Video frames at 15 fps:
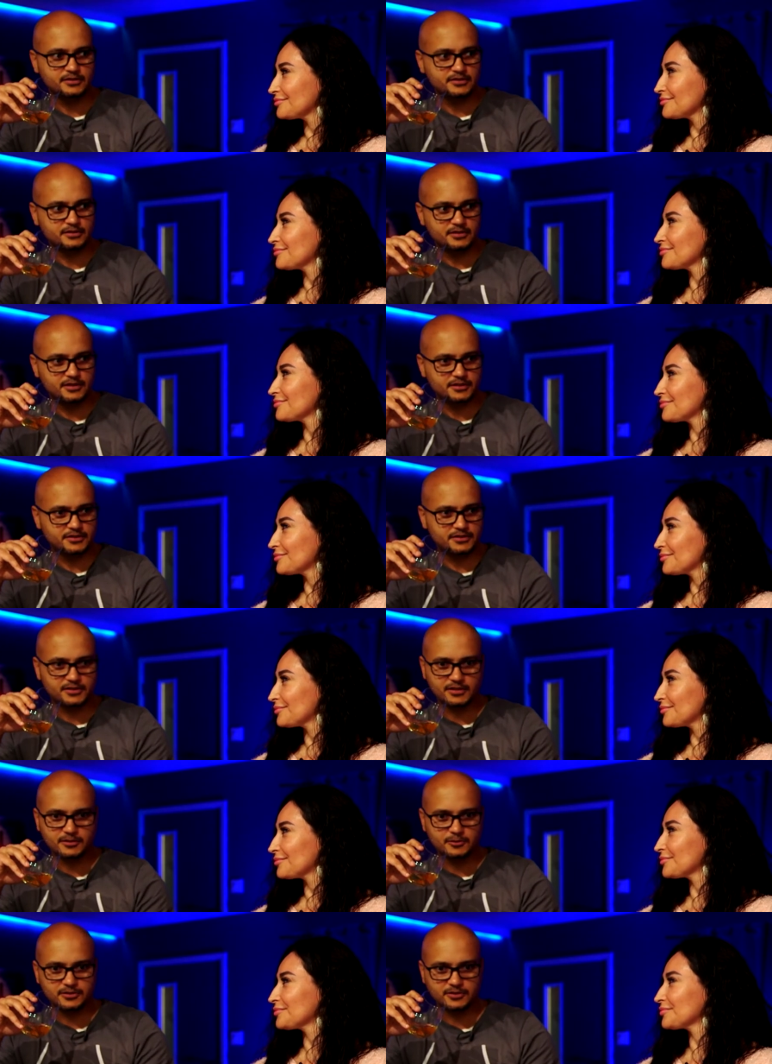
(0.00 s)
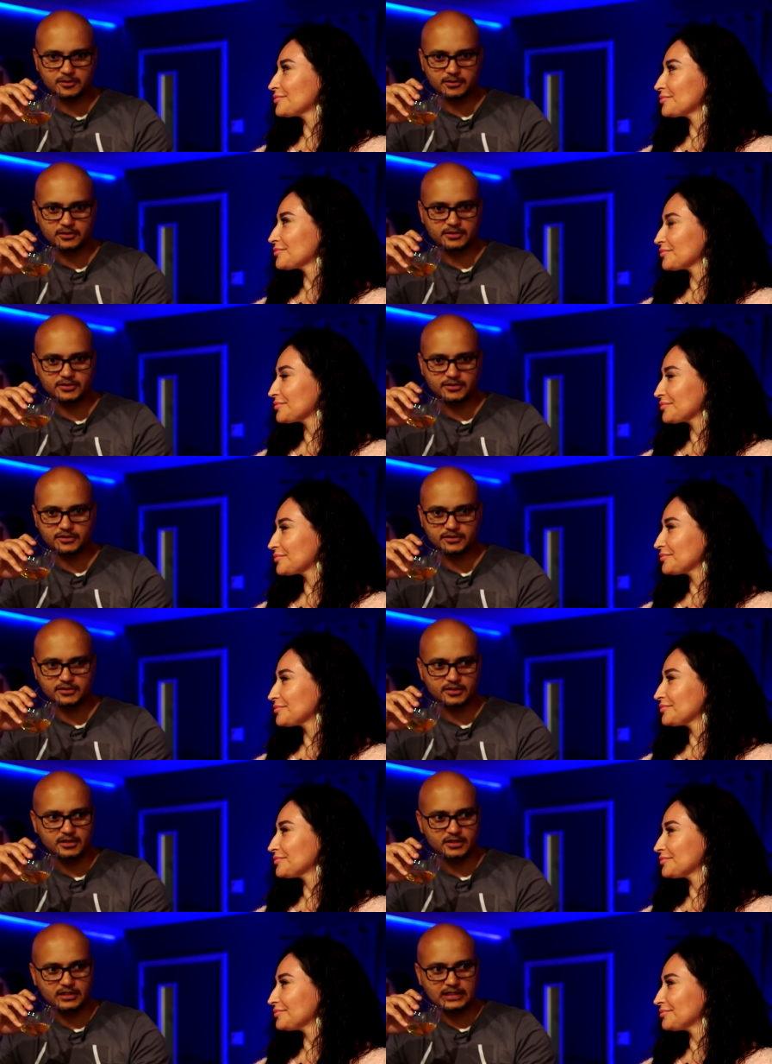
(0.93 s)
Speaker 1: It's indistinguishable. It
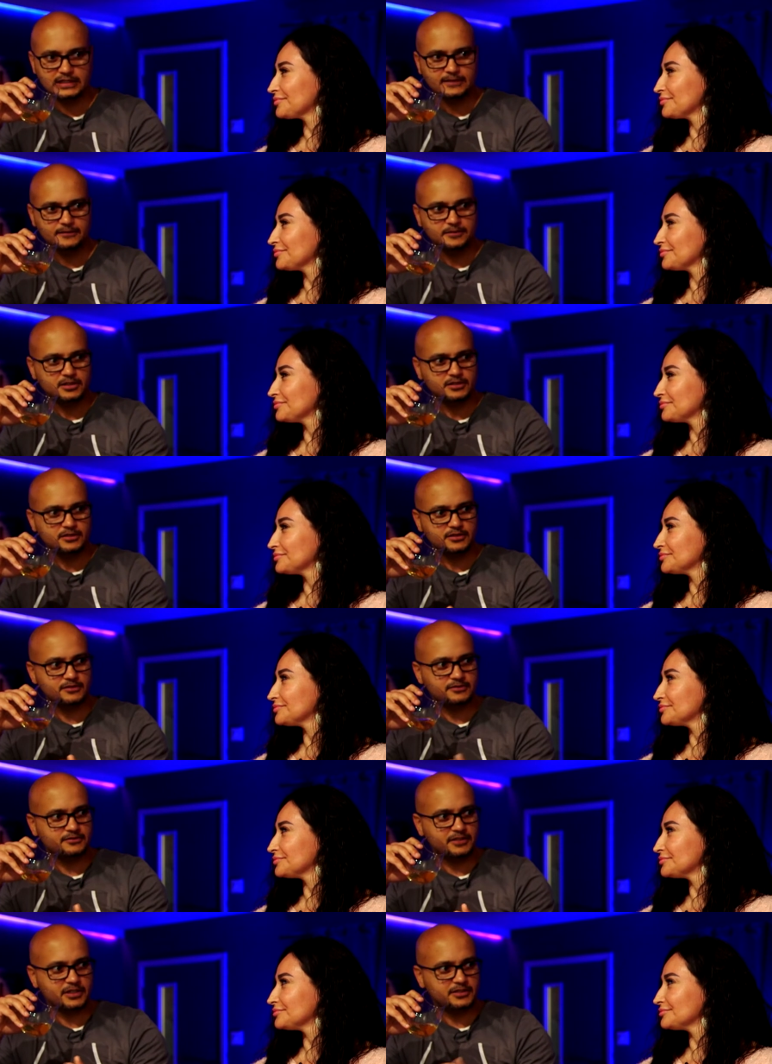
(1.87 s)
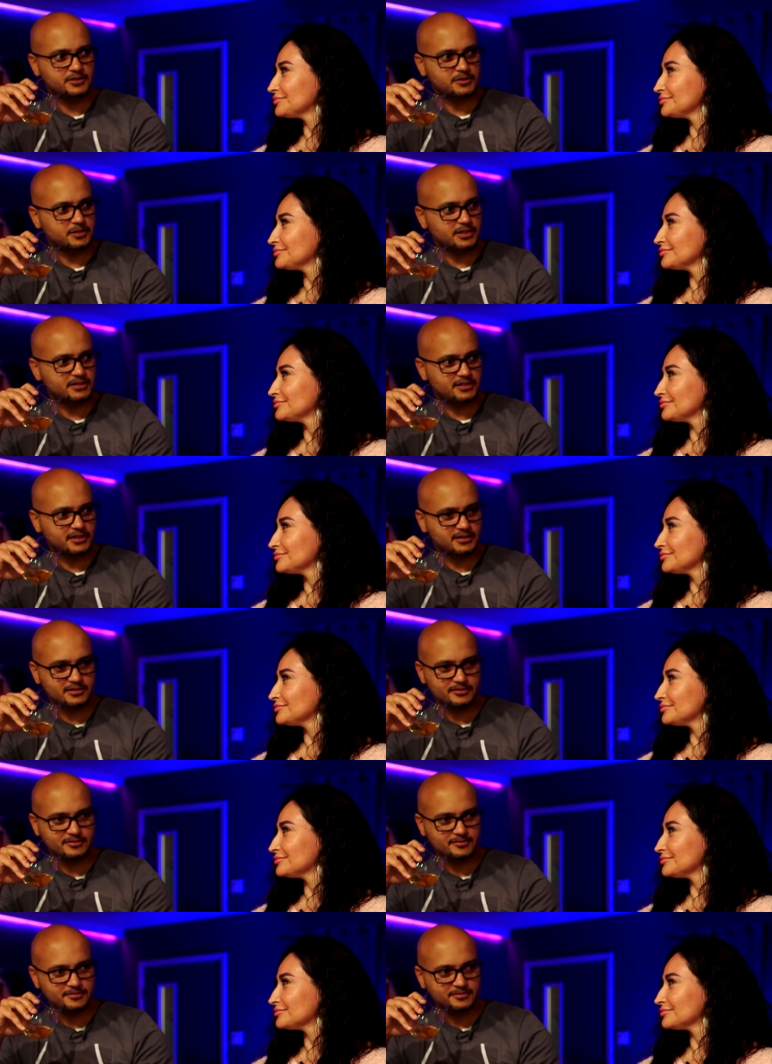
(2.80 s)
just fades away. It's like
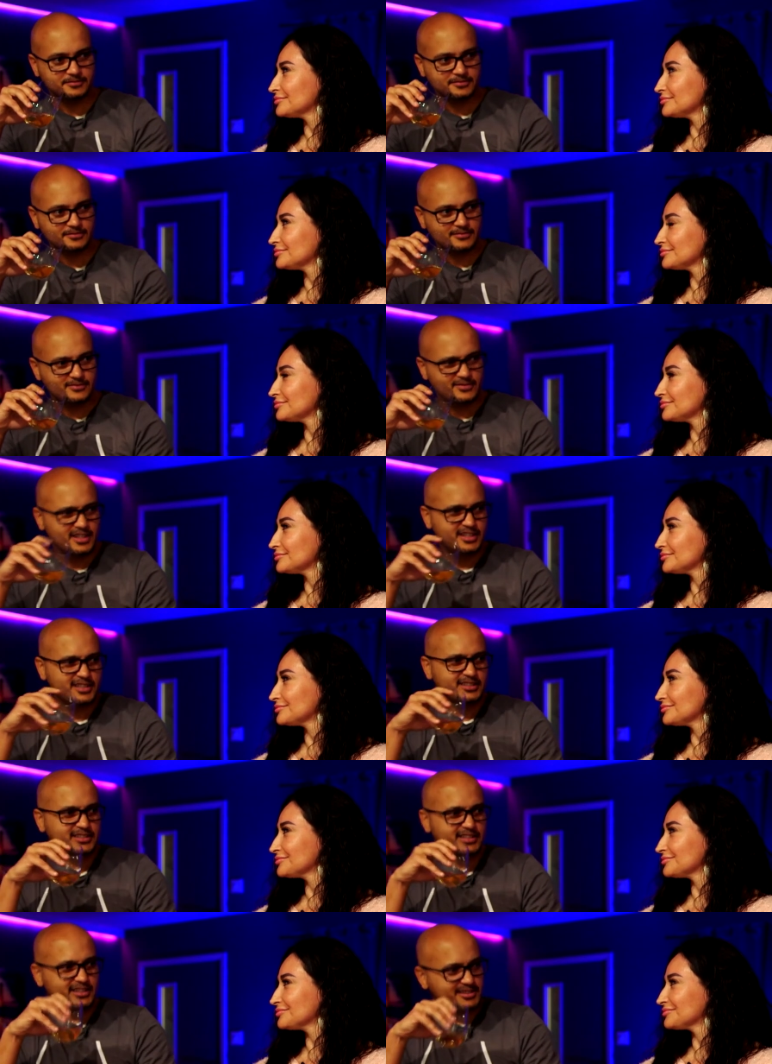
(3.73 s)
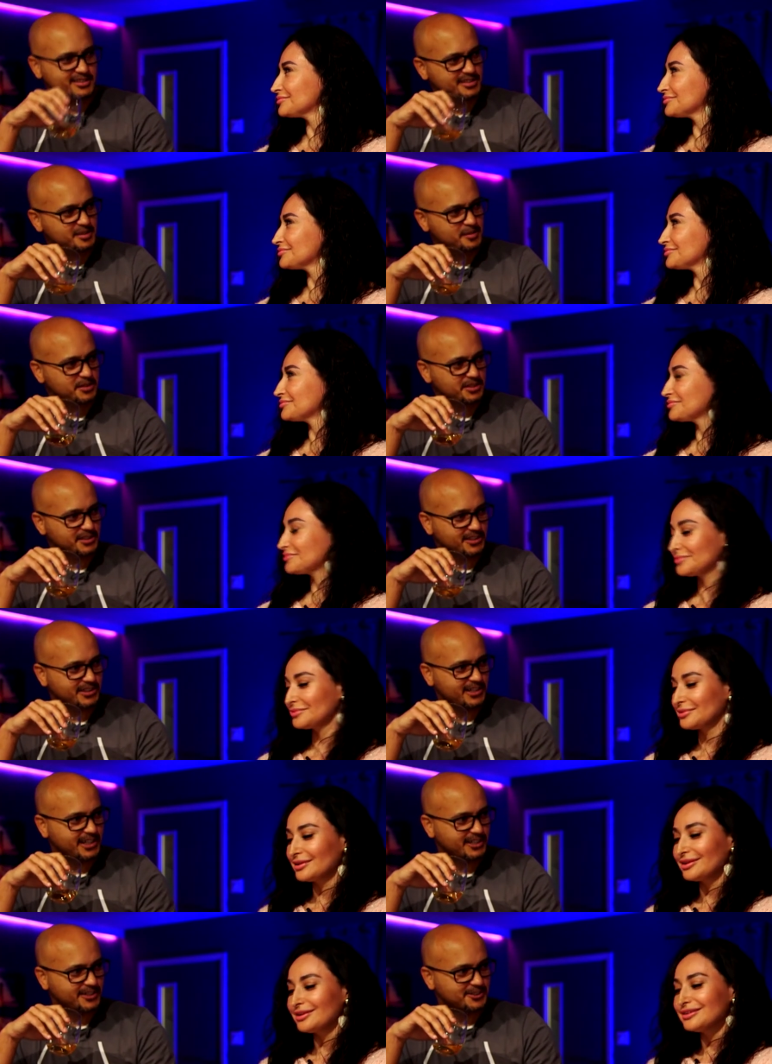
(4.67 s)
sipping a
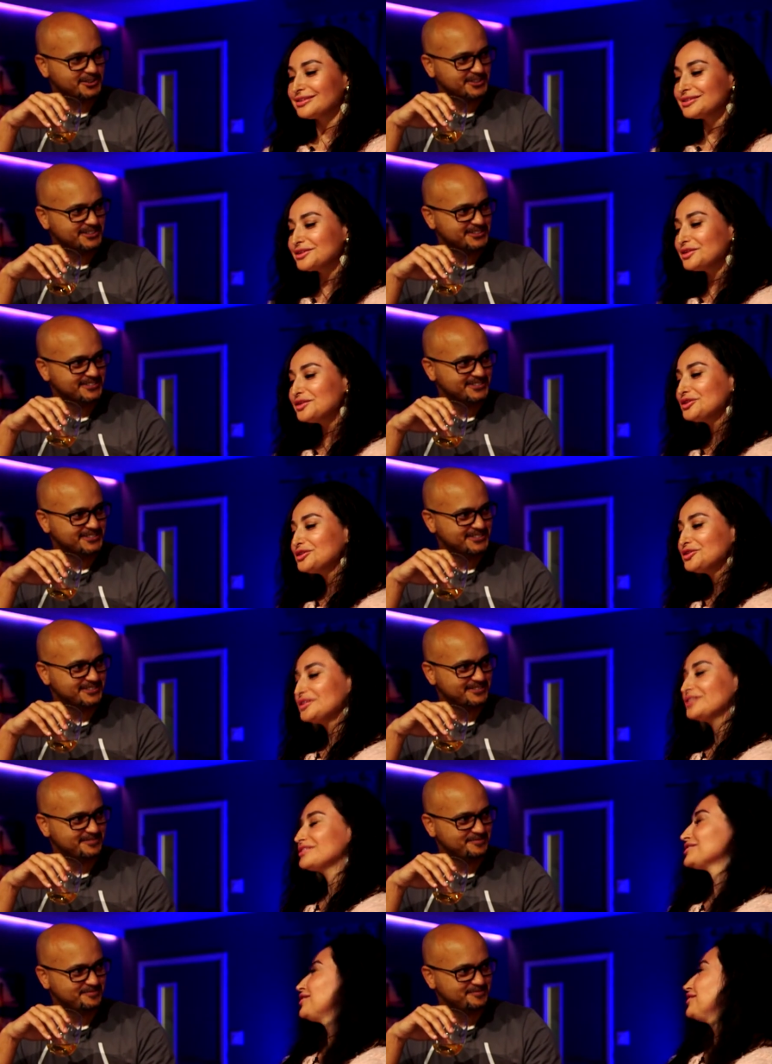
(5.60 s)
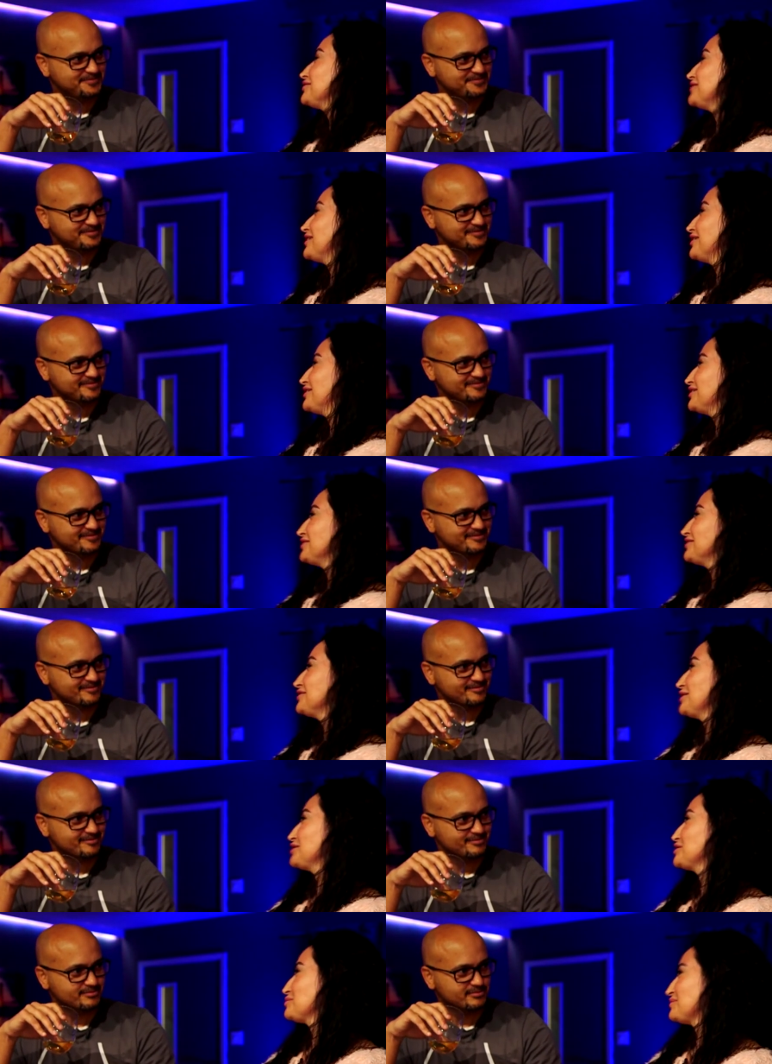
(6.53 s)
cloud.
Speaker 2: So you could drink this all day in a
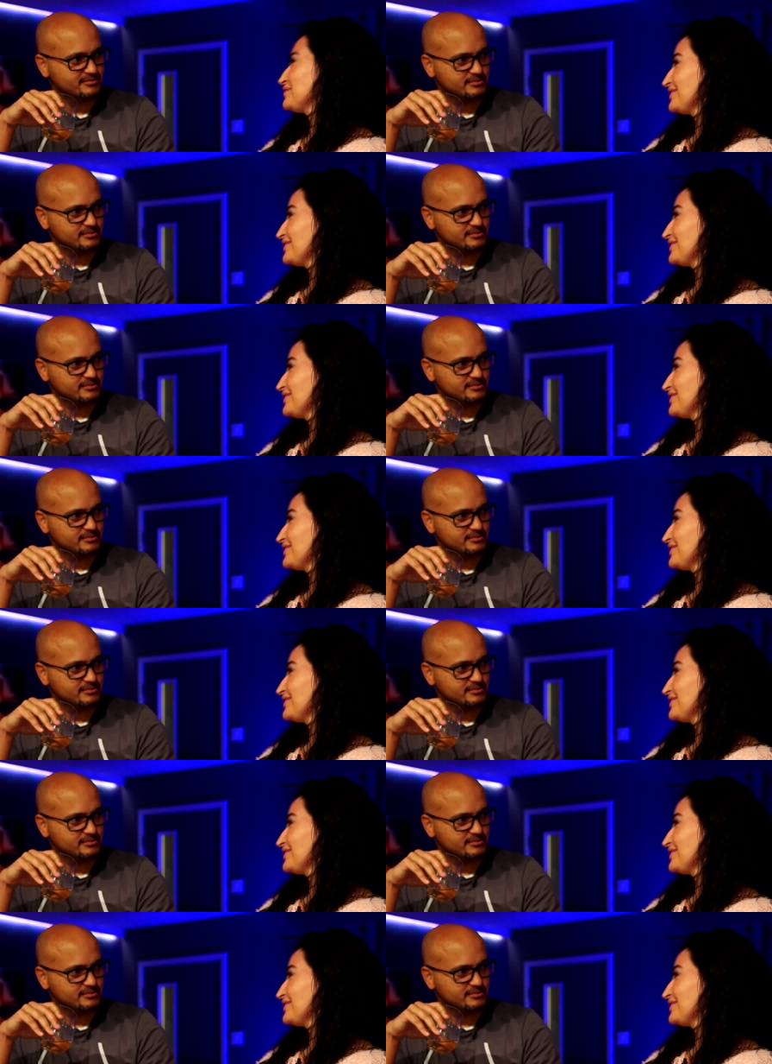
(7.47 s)
nice